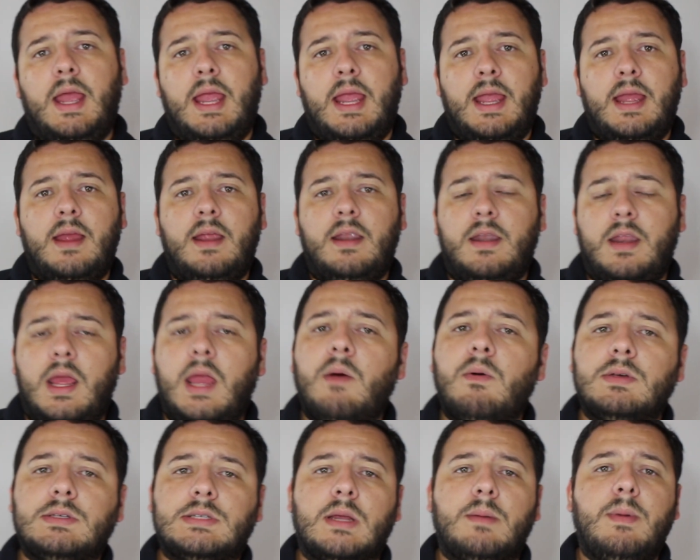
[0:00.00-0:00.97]
And it
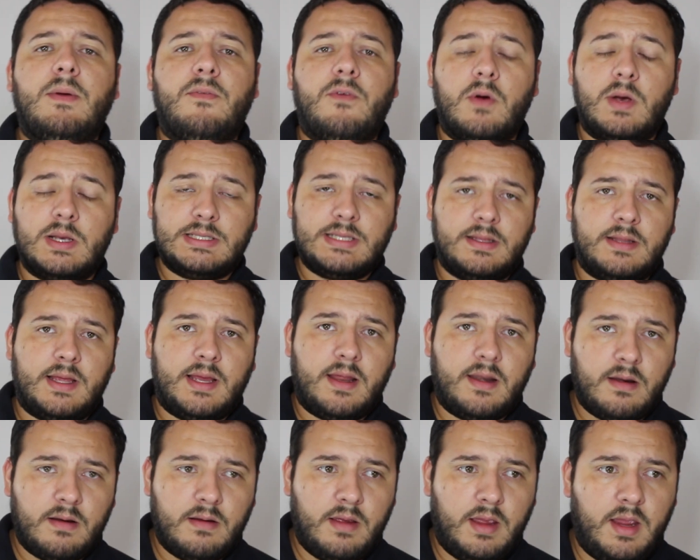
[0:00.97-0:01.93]
was going to be focused on
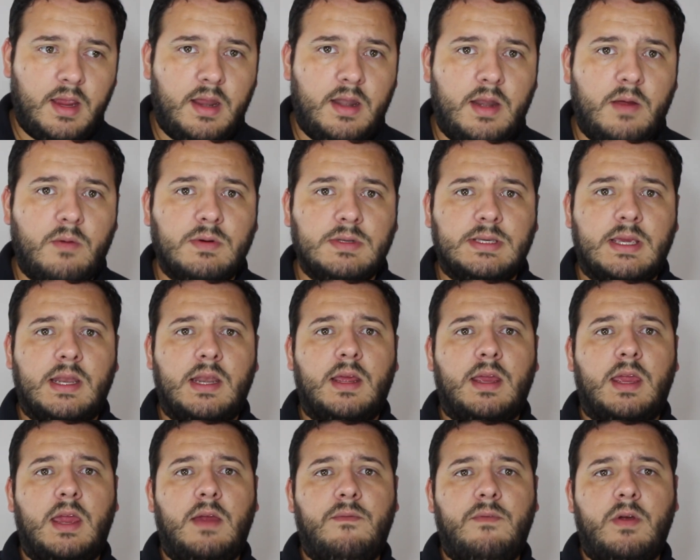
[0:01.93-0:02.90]
that, and it was going
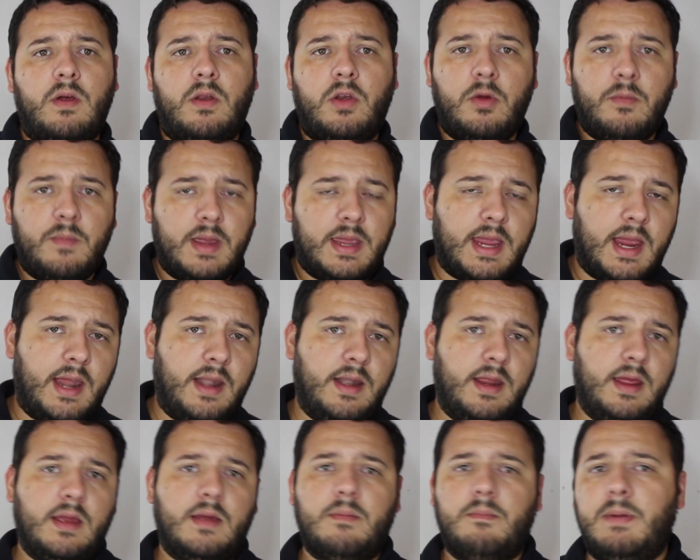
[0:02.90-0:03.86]
to give you a new
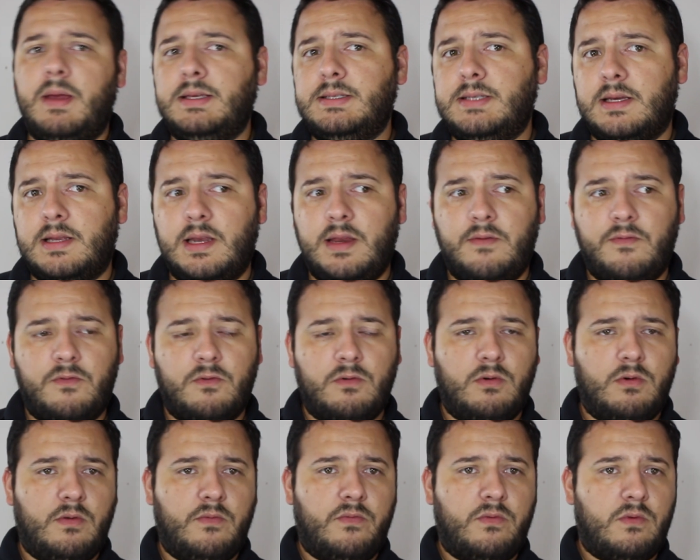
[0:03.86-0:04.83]
mechanic basically
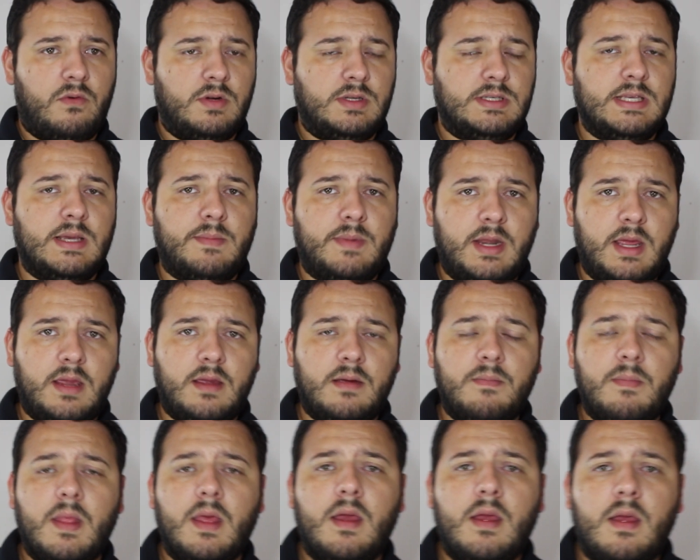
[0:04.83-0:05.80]
for summoning